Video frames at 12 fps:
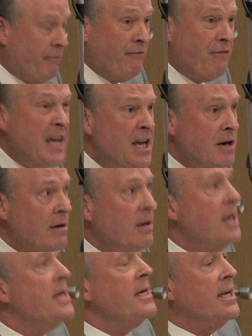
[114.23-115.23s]

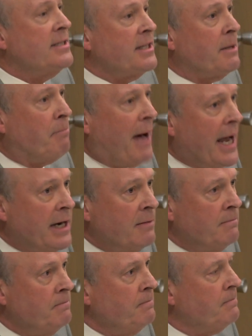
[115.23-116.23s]
Fear is at the
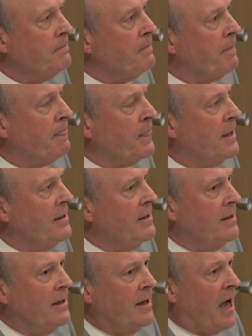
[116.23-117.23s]
bottom
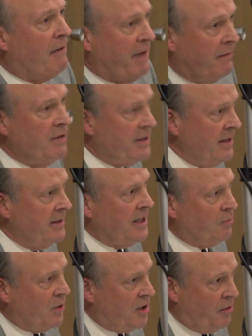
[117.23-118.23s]
of everything
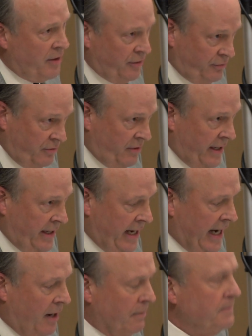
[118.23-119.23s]
that we're going through right
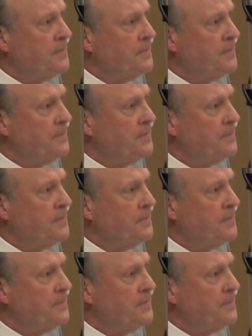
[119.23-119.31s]
now.